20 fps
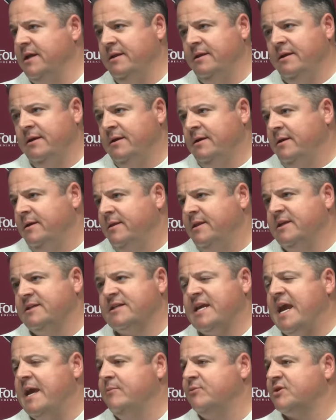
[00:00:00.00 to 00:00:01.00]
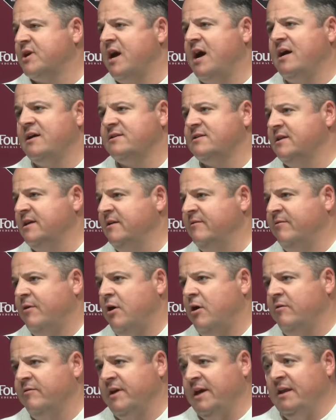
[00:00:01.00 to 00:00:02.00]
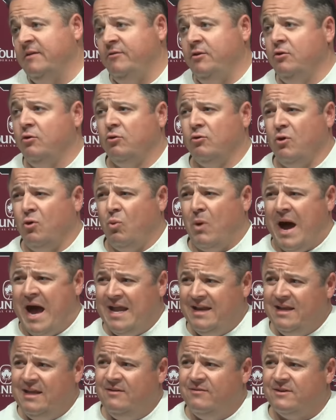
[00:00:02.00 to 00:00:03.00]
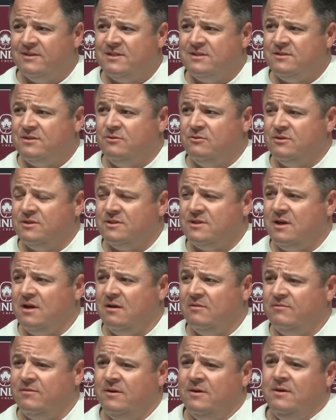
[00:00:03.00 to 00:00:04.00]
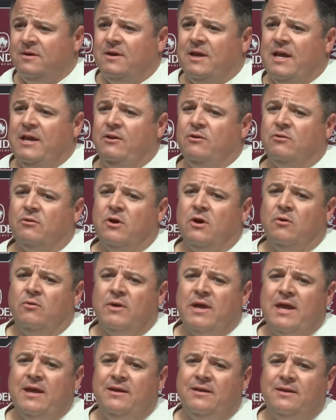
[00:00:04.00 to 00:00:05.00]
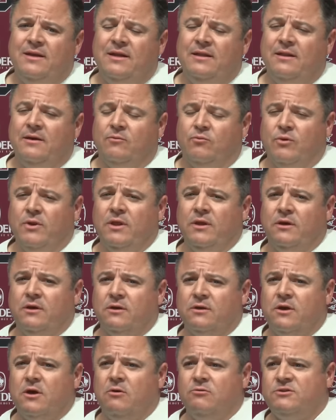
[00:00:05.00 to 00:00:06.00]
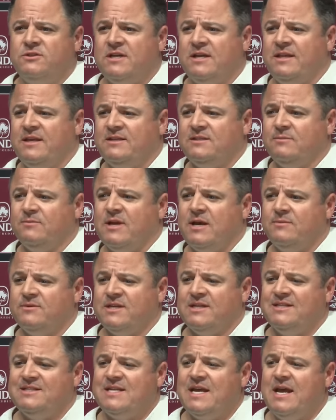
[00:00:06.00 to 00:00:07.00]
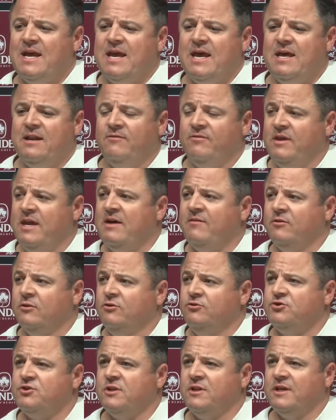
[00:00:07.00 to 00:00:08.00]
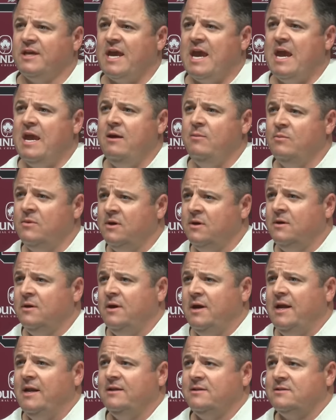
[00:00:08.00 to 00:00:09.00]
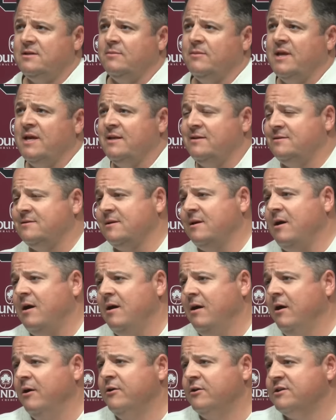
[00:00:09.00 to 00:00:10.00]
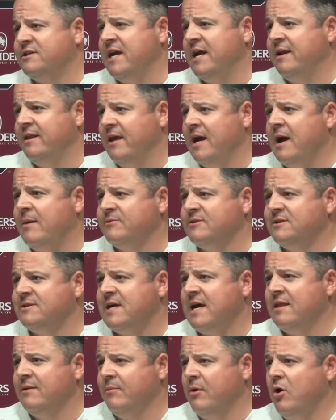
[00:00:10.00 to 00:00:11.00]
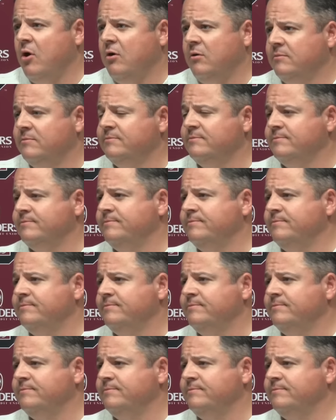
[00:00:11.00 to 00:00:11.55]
And this game's constantly evolving. And if you don't know why defense is doing stuff, and you don't know, and the really good coaches, I think, sometimes can stay ahead of the evolution of the game and some of that's understanding the opposite side of the ball.